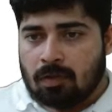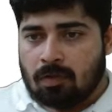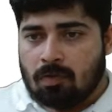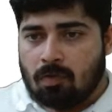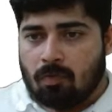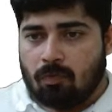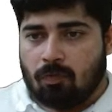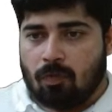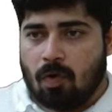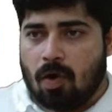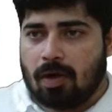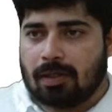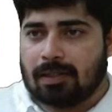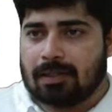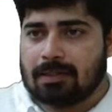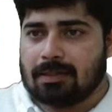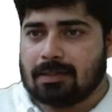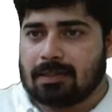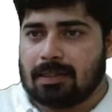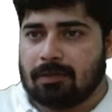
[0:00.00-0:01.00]
what
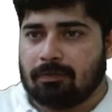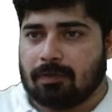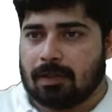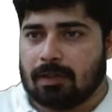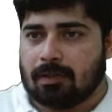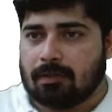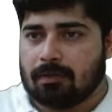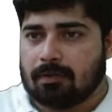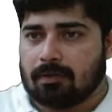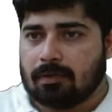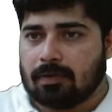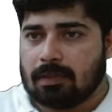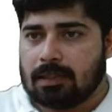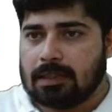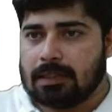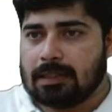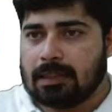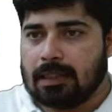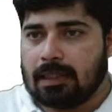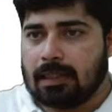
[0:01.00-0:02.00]
is given.
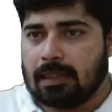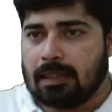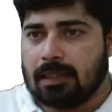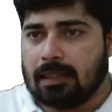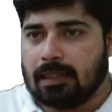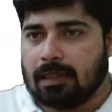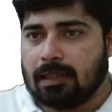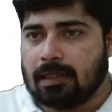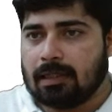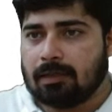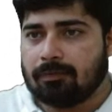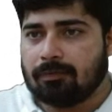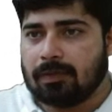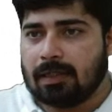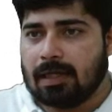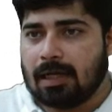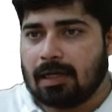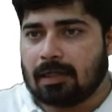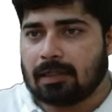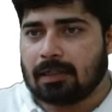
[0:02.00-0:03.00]
See, here
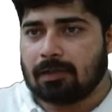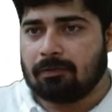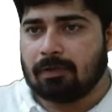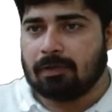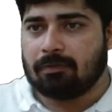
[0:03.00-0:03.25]
we are given